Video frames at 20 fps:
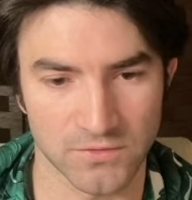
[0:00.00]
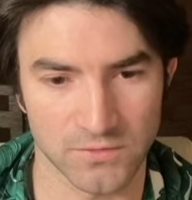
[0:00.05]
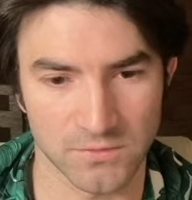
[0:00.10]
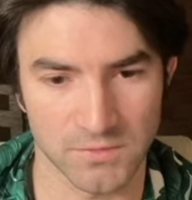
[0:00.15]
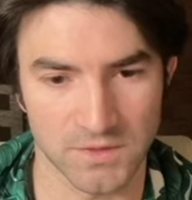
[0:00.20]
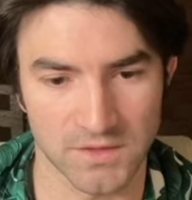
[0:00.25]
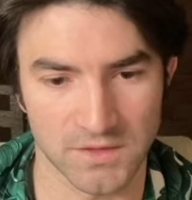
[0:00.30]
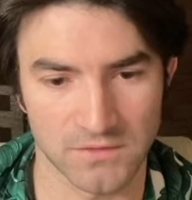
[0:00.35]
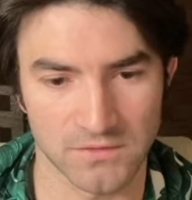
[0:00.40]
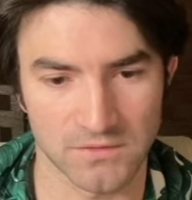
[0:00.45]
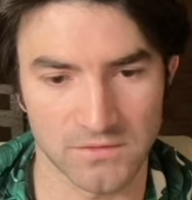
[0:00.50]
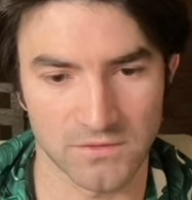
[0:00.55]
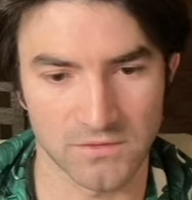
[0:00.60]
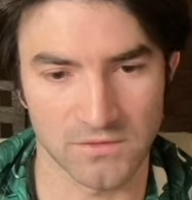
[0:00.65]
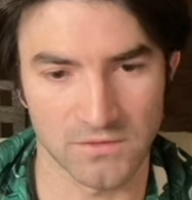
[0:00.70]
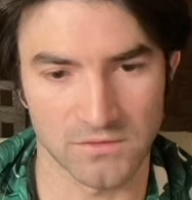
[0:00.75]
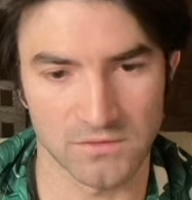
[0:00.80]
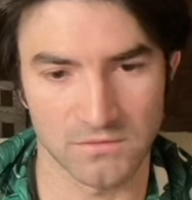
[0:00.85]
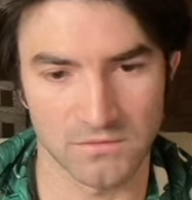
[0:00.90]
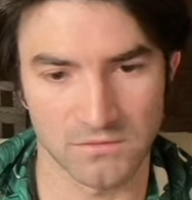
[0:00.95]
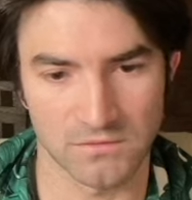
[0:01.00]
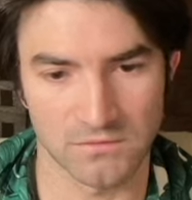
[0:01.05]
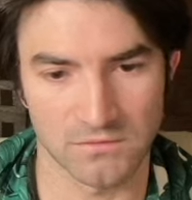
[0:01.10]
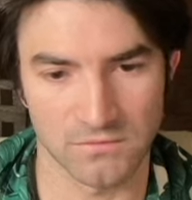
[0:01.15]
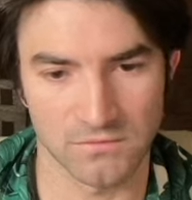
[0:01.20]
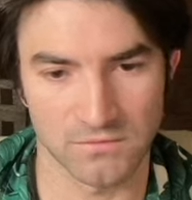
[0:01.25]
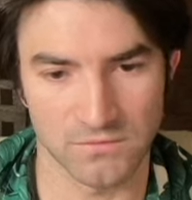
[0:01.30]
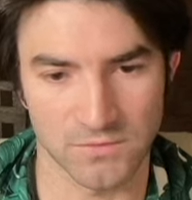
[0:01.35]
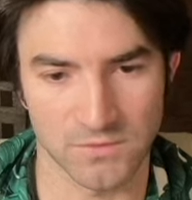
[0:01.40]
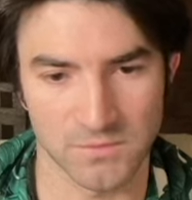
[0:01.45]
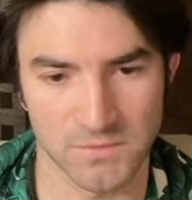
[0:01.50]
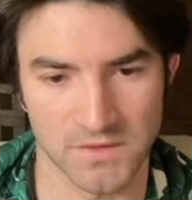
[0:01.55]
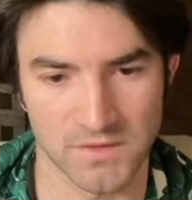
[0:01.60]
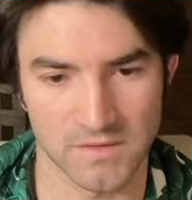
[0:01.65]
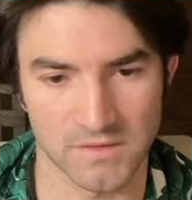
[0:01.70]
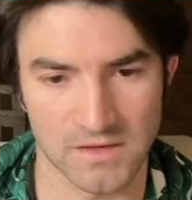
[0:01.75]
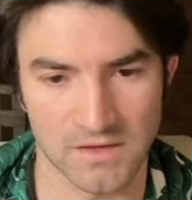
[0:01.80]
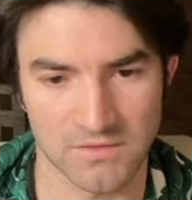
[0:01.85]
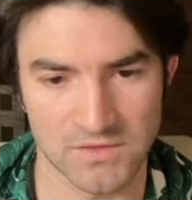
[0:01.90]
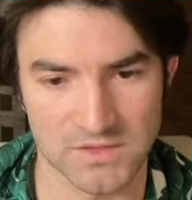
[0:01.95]
from like from
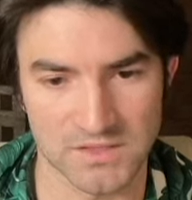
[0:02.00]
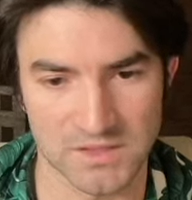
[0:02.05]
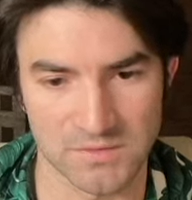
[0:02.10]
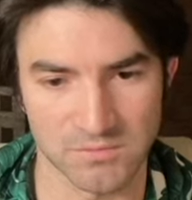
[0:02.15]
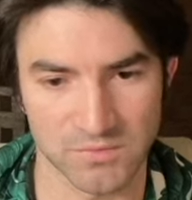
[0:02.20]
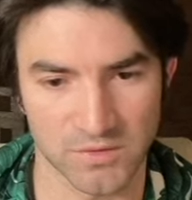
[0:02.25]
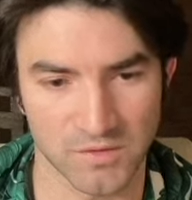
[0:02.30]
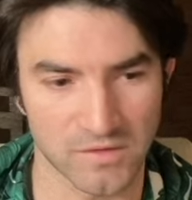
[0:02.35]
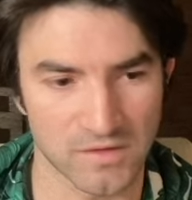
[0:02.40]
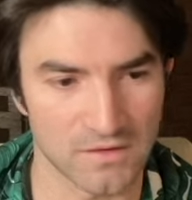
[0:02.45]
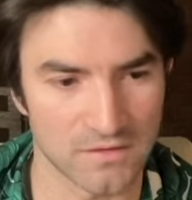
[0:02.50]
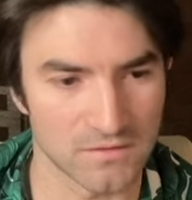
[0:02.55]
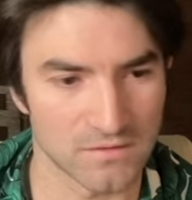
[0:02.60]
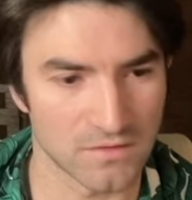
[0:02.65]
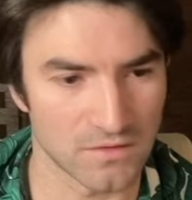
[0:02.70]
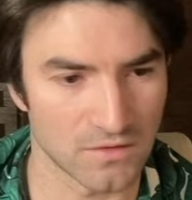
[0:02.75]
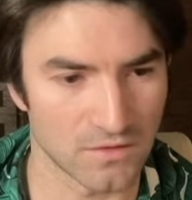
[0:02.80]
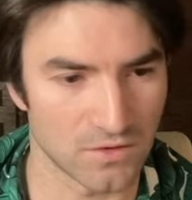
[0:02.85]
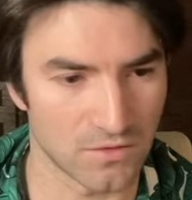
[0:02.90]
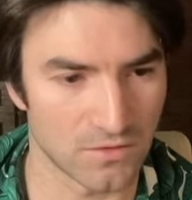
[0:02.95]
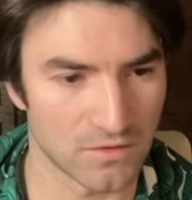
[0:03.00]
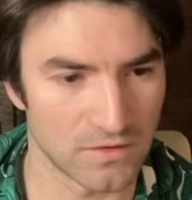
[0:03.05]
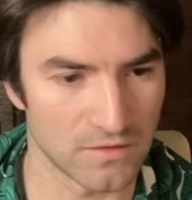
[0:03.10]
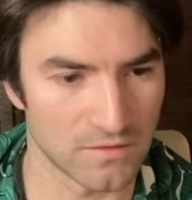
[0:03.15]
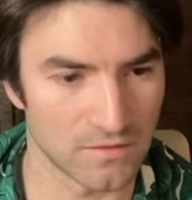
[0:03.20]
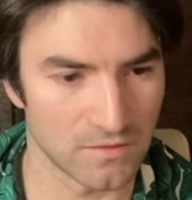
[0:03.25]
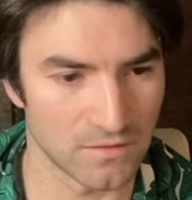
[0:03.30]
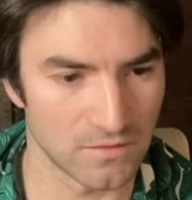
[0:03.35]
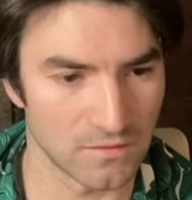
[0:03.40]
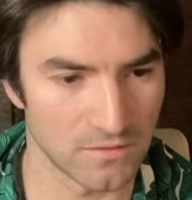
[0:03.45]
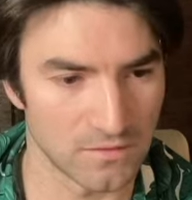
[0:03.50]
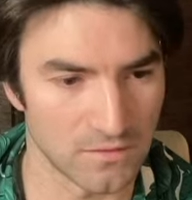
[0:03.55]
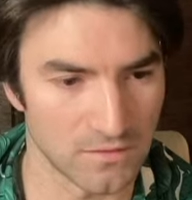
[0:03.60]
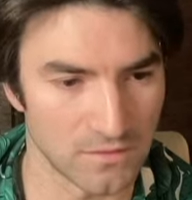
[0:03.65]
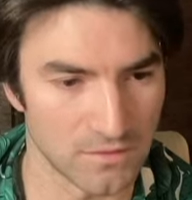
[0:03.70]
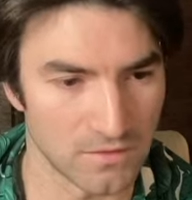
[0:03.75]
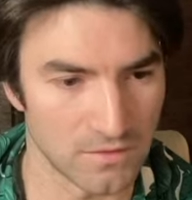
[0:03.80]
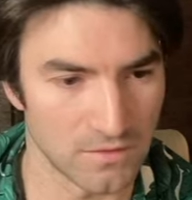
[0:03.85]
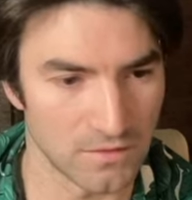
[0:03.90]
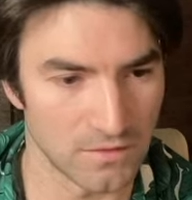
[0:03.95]
this 17% to current. So
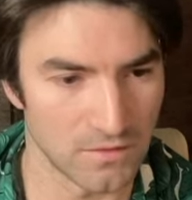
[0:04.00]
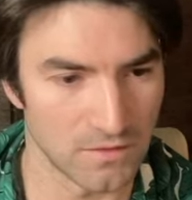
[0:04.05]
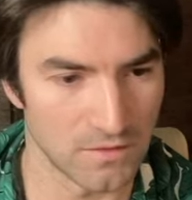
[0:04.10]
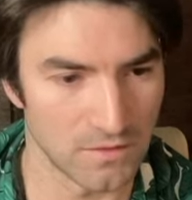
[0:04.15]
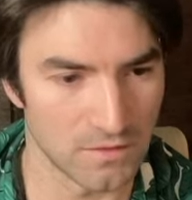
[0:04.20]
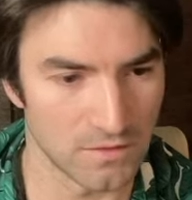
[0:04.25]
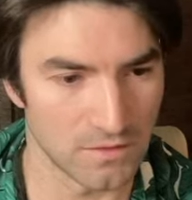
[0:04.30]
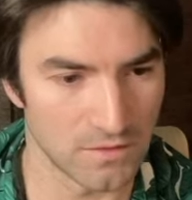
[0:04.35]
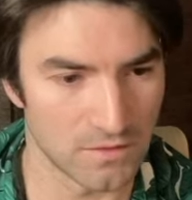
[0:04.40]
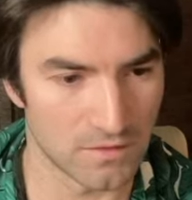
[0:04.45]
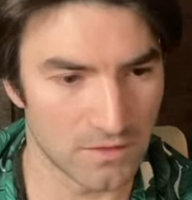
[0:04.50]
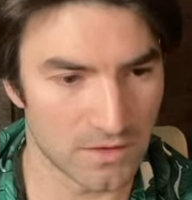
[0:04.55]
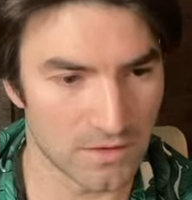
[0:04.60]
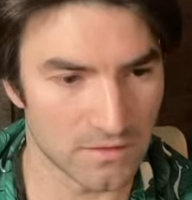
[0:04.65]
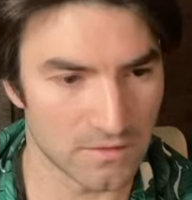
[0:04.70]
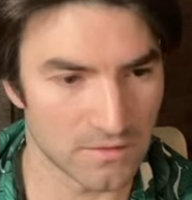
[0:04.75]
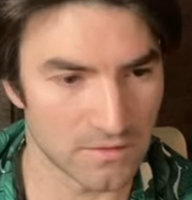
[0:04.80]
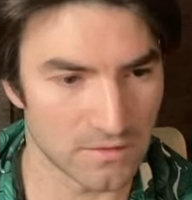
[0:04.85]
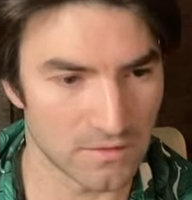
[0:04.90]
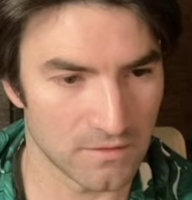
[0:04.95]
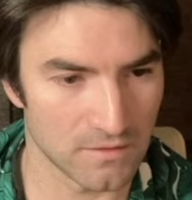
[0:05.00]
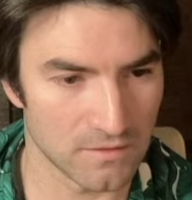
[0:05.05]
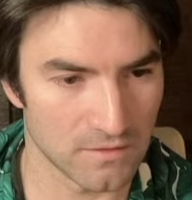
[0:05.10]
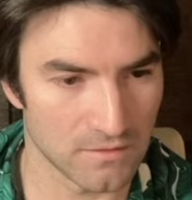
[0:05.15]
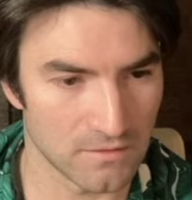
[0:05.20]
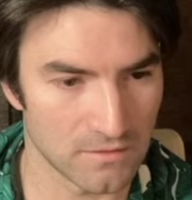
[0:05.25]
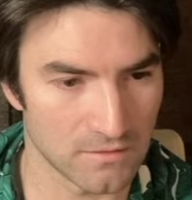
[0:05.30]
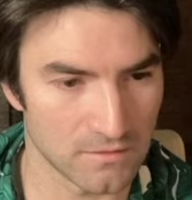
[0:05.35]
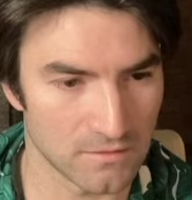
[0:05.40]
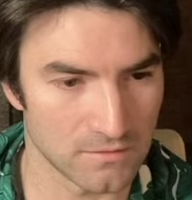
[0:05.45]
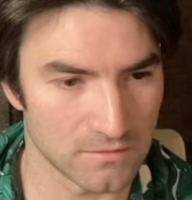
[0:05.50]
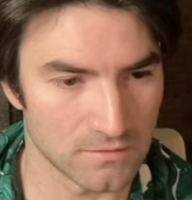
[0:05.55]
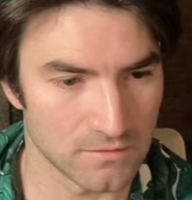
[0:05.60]
that's uh,